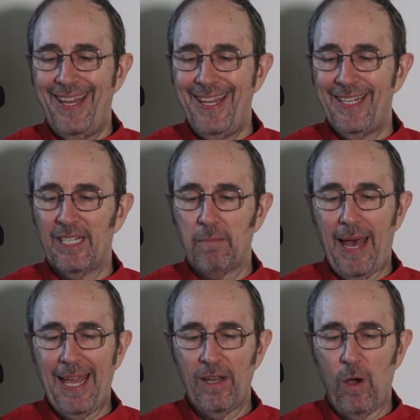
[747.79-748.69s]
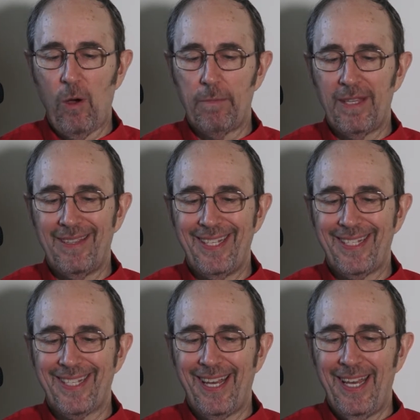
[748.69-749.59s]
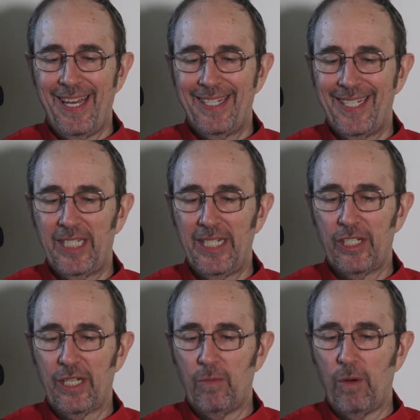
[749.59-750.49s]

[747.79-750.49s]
It is my hope that this decision